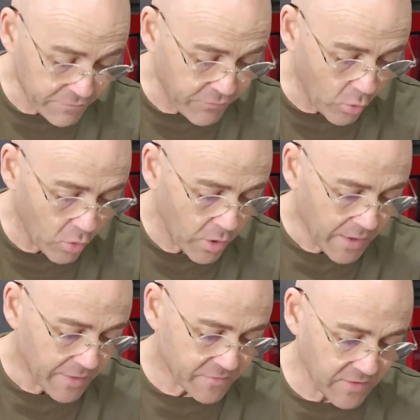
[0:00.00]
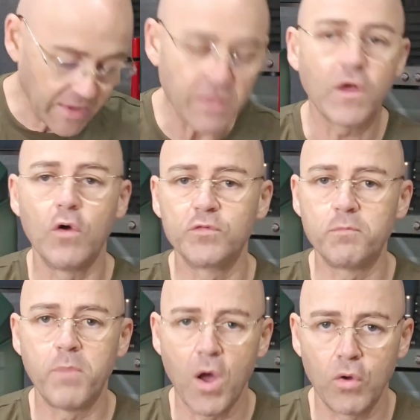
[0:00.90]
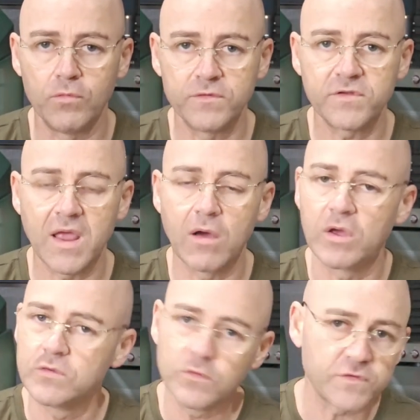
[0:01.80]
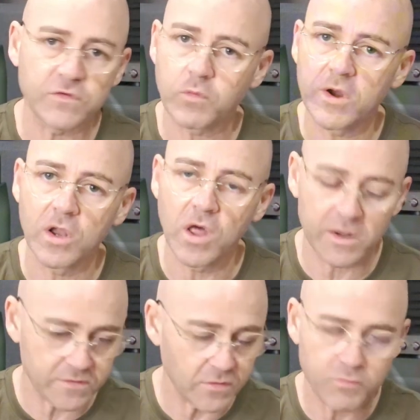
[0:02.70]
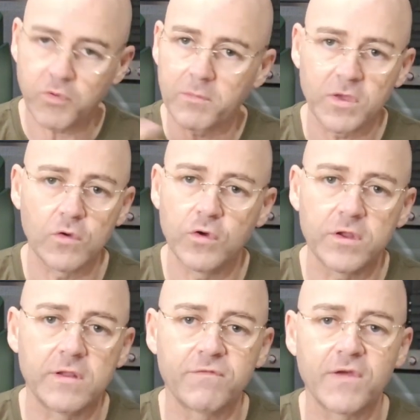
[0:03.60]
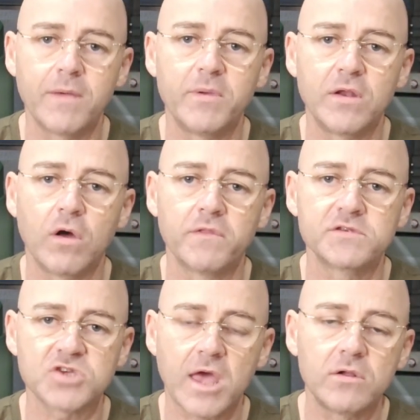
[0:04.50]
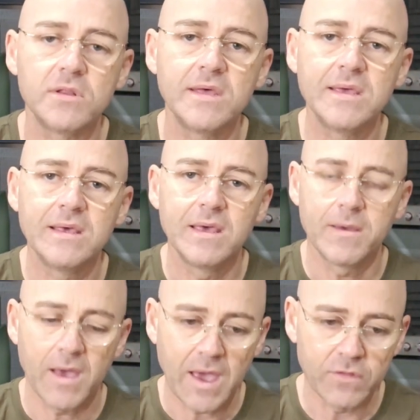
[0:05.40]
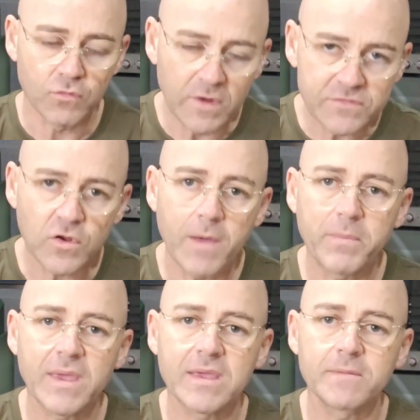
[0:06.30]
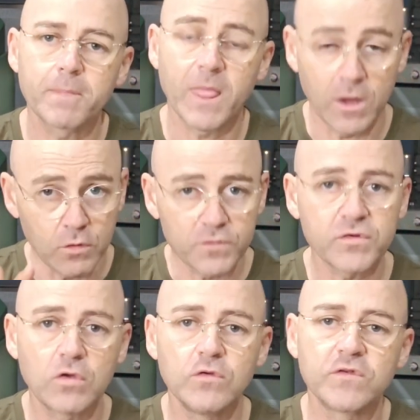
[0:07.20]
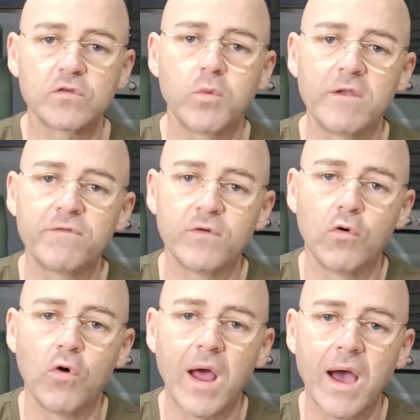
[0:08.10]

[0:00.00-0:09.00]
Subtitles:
4 singing Those Bones. Now I use this one a lot. You've probably heard it a fair bit on the channel. And the reason I pick it, and I also use this one for